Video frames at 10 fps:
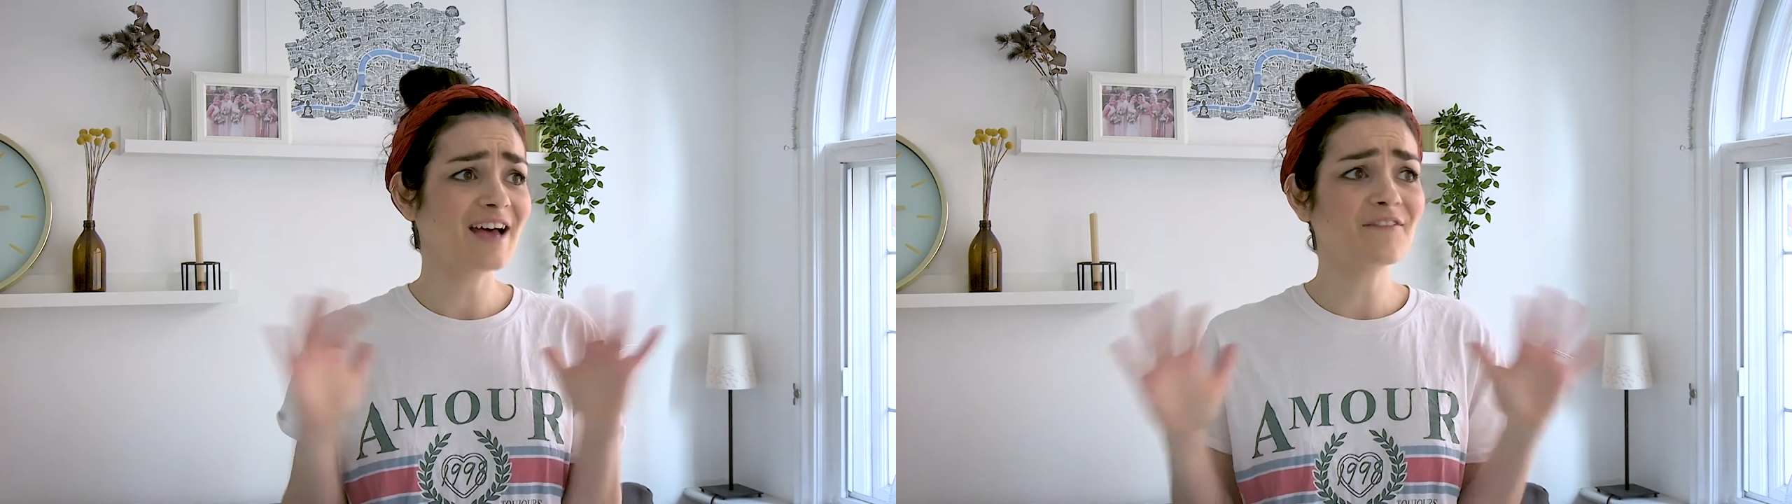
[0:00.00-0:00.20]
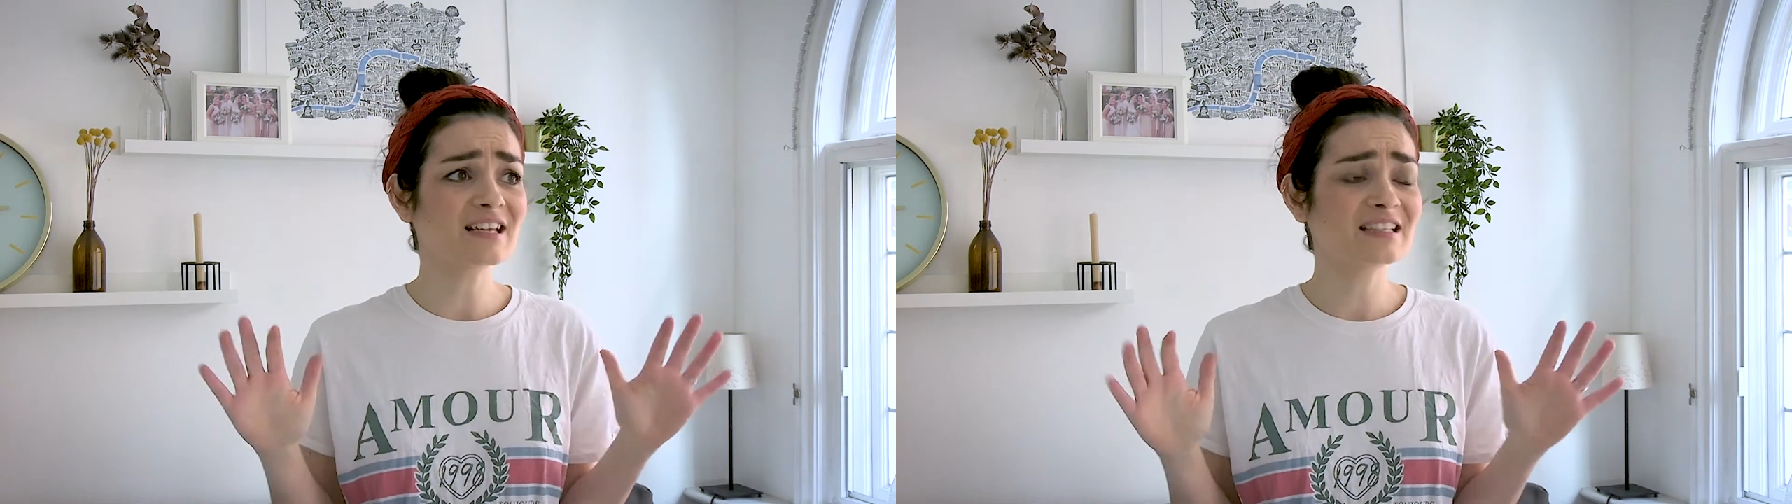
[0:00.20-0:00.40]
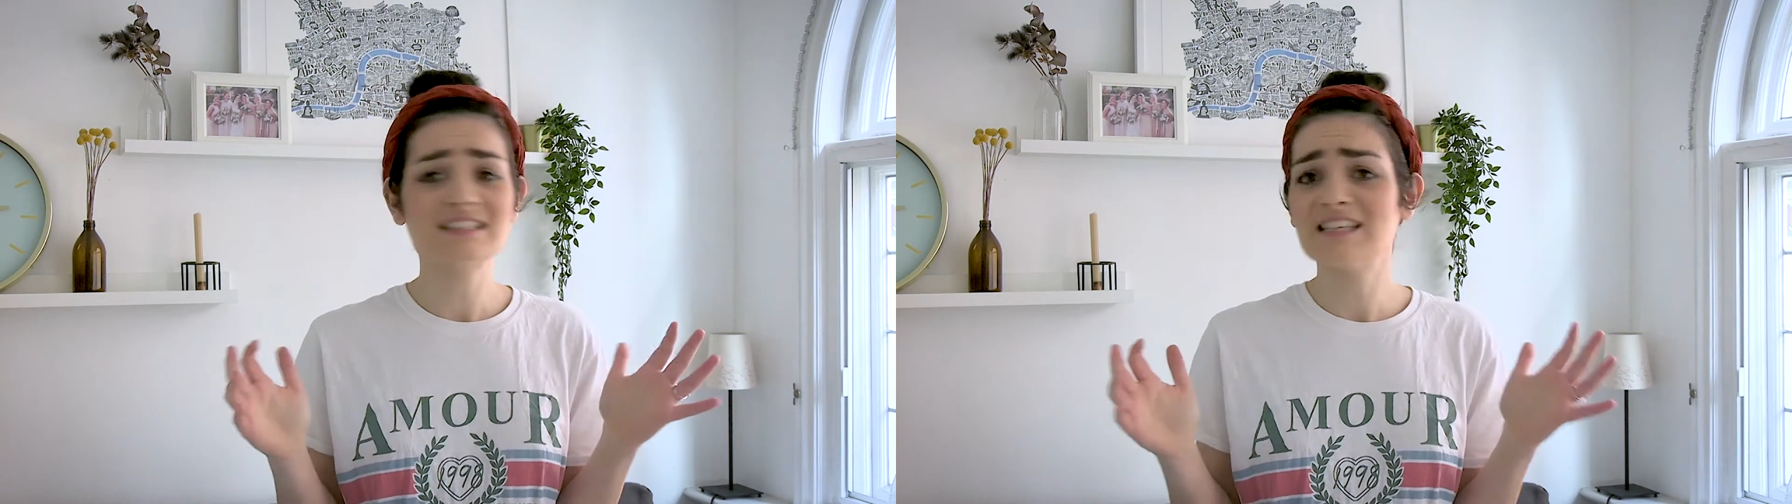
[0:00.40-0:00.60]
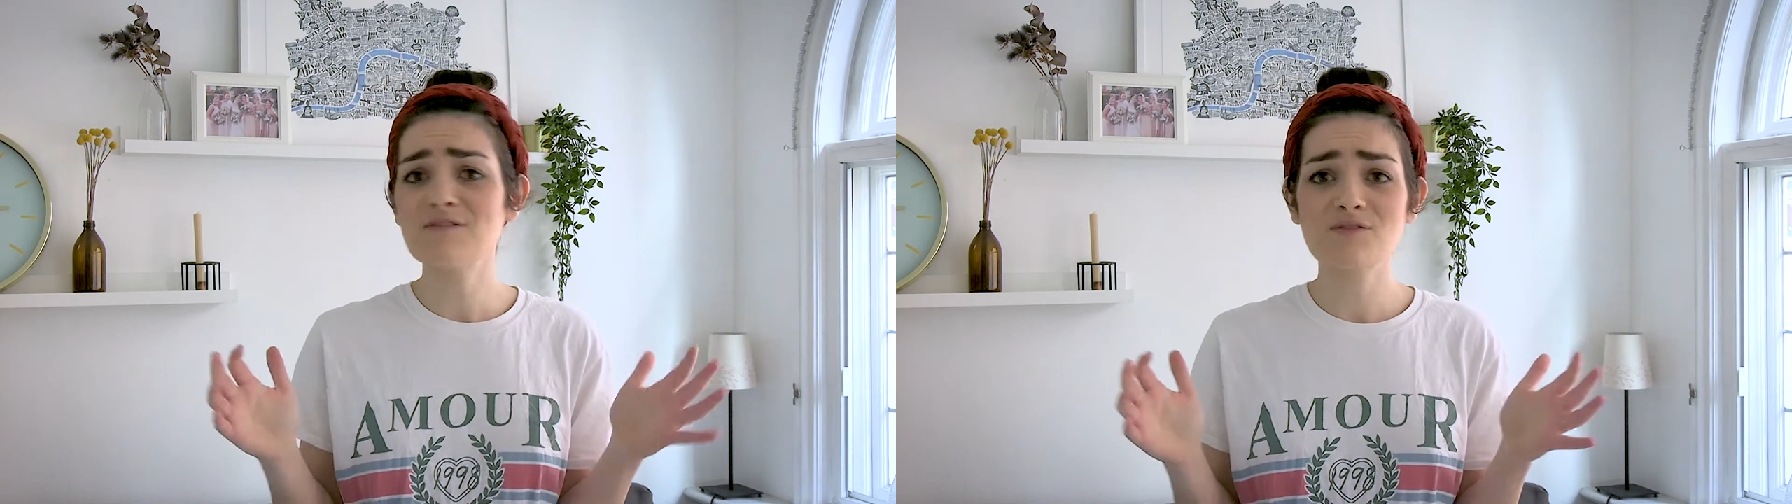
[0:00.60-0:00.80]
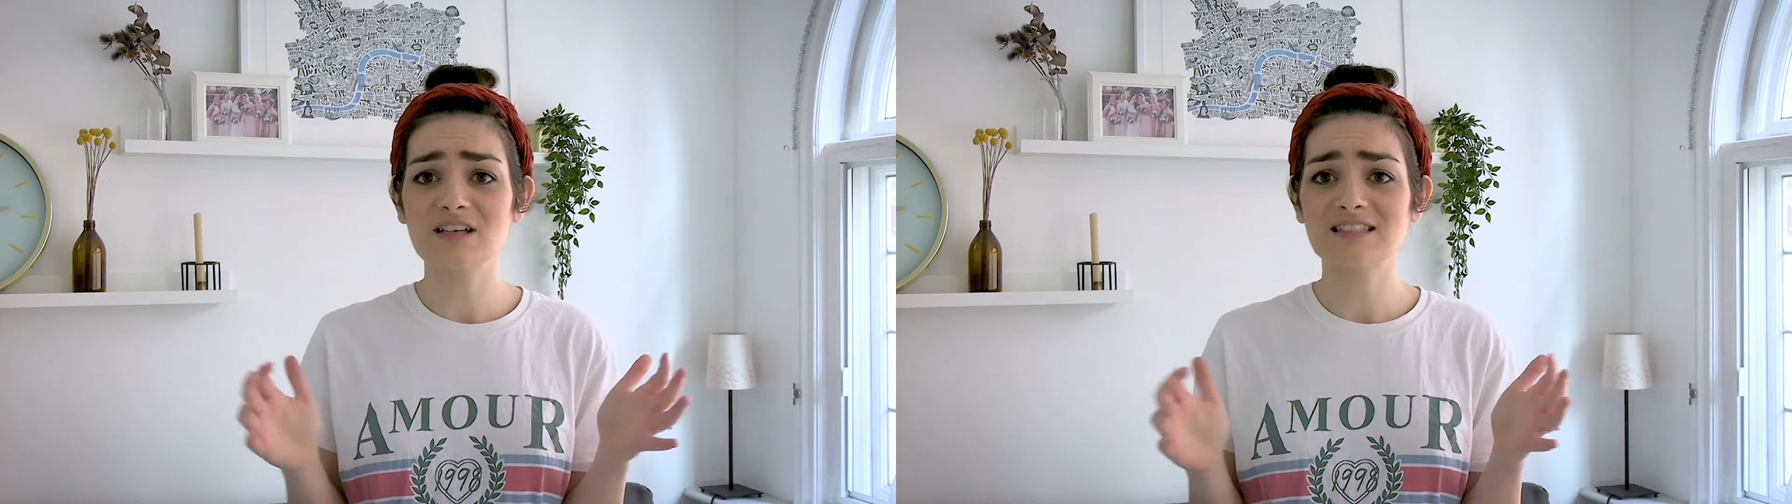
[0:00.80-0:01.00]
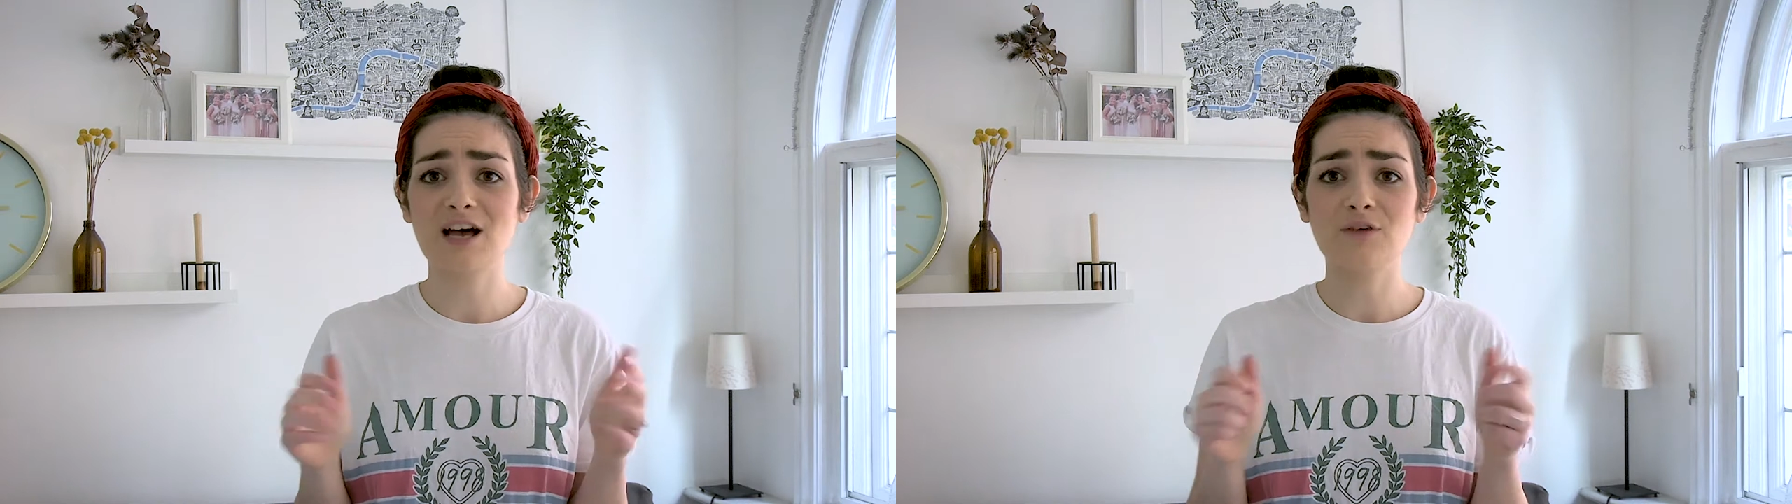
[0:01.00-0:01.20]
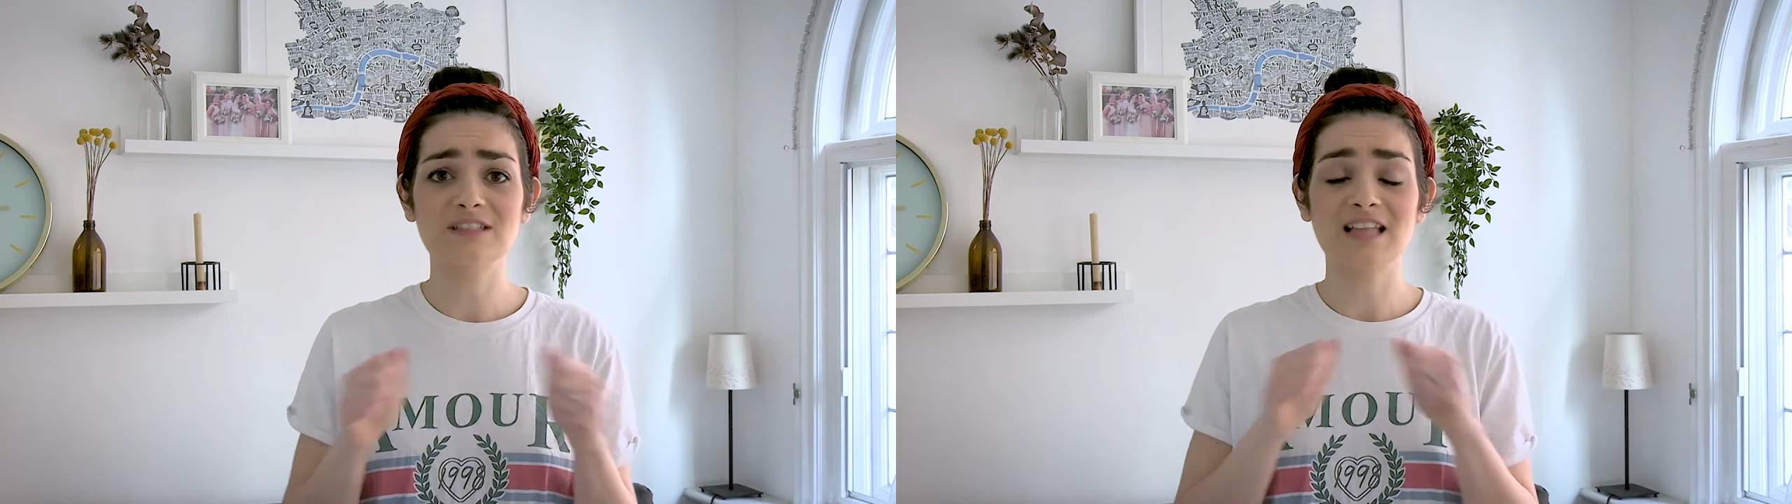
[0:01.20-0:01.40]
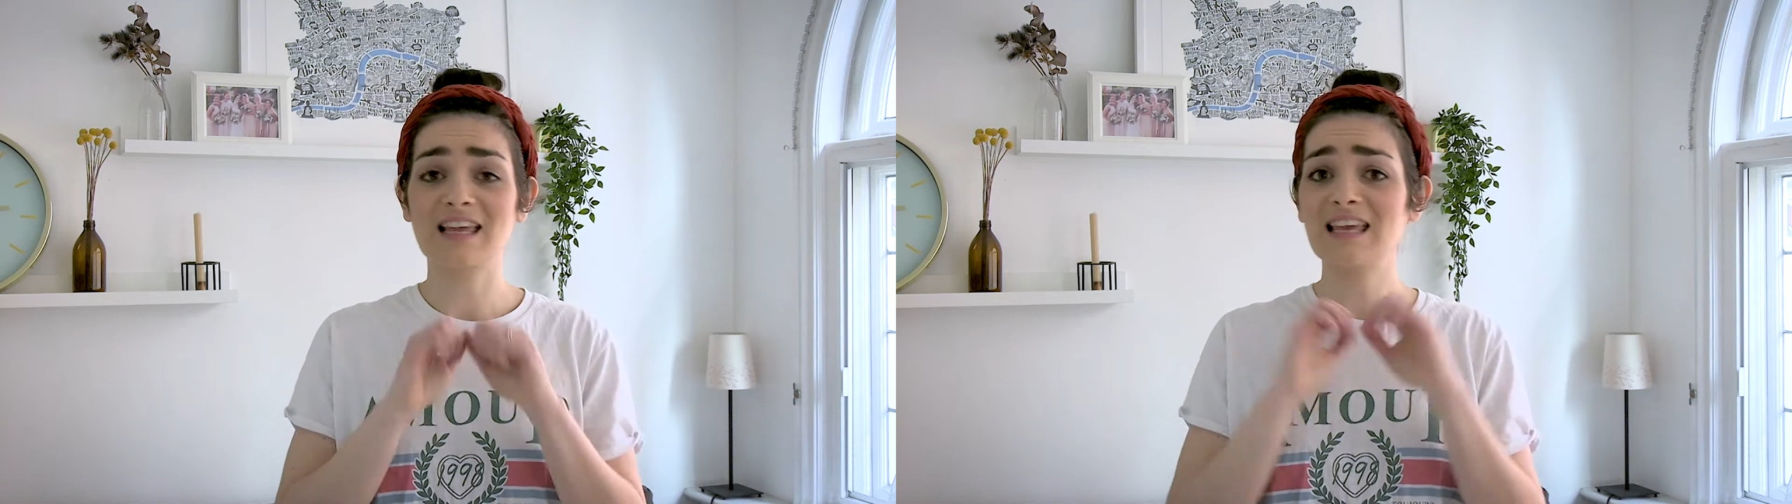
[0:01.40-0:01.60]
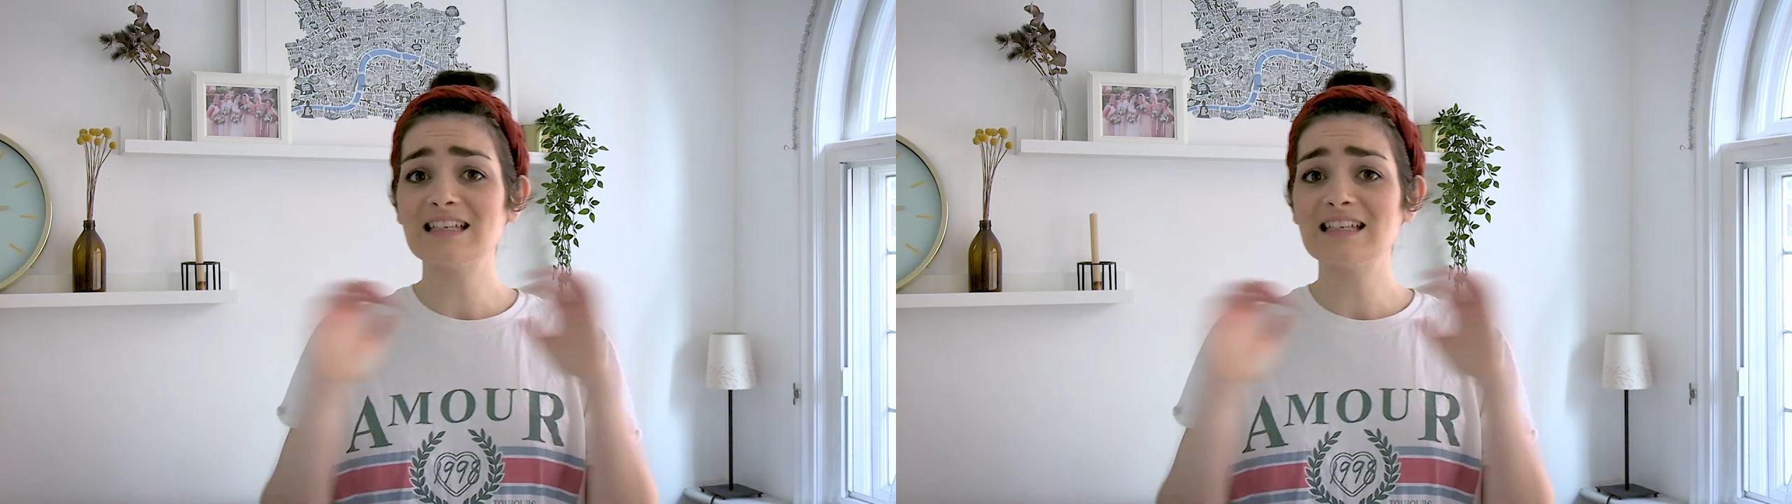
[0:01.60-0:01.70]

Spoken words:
ever conceive of ourselves like